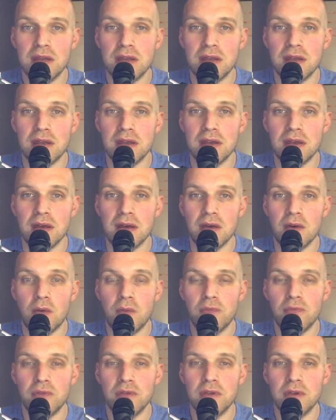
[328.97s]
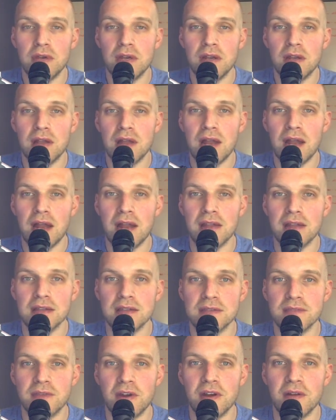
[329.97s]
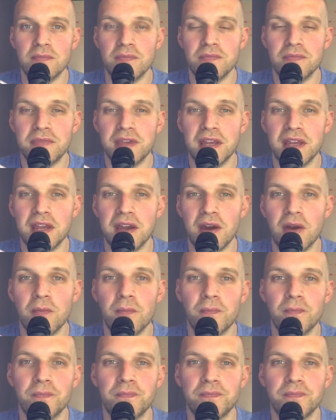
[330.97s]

And uh, hopefully you're getting a lot out of these. All right. Take care.